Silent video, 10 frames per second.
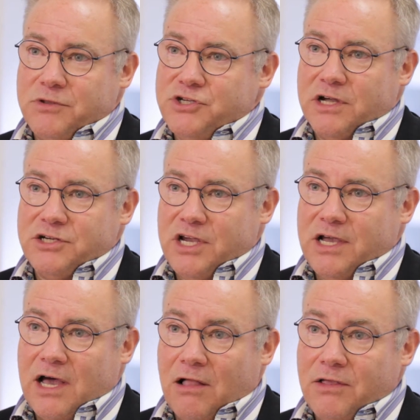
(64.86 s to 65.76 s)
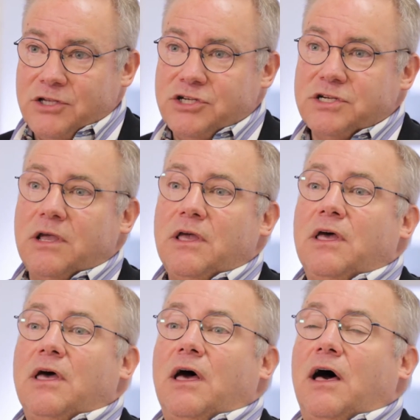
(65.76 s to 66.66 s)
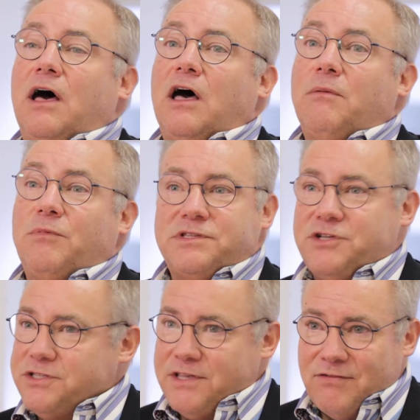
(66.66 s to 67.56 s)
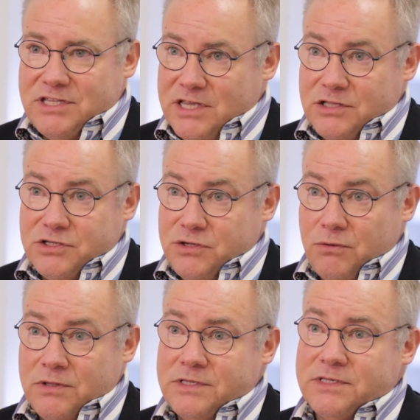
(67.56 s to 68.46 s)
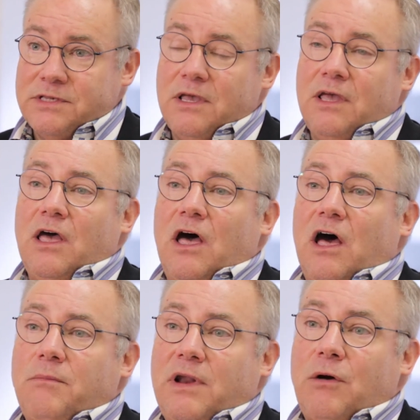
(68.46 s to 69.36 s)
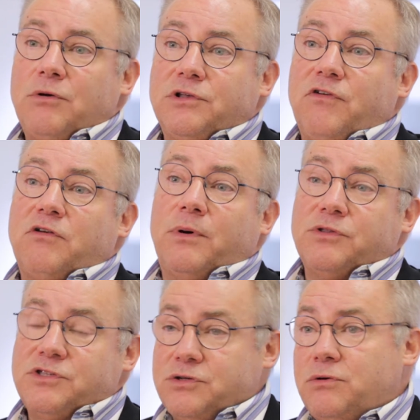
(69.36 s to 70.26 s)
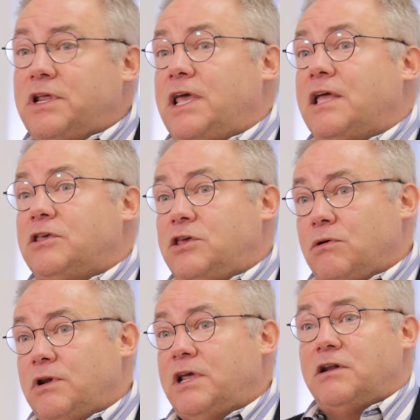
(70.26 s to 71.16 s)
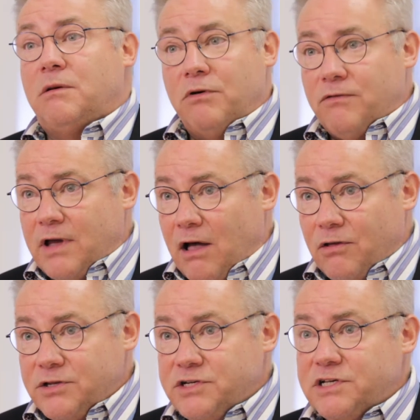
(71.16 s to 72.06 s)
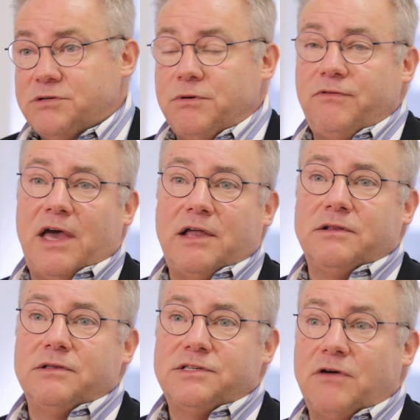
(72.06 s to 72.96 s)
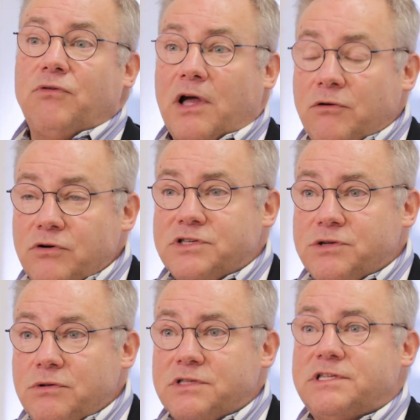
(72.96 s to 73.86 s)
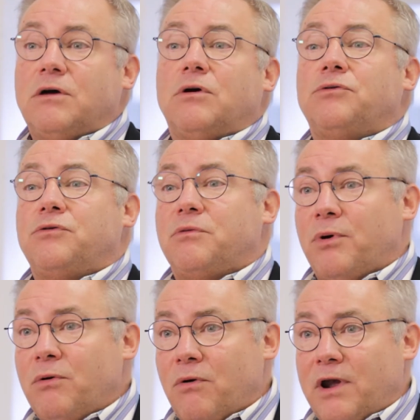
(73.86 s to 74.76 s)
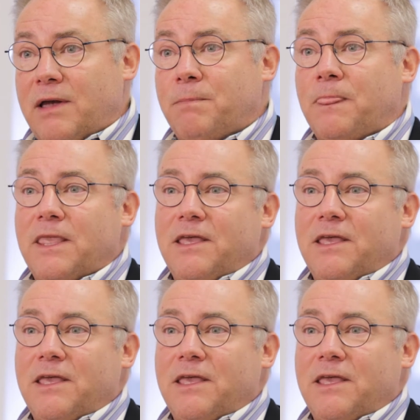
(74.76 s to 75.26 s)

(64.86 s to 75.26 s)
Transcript: with John Jay College um, with just 17 students. Um, now we're delivering both SUNY and CUNY at a number of colleges. We've had several hundred students now go through the program.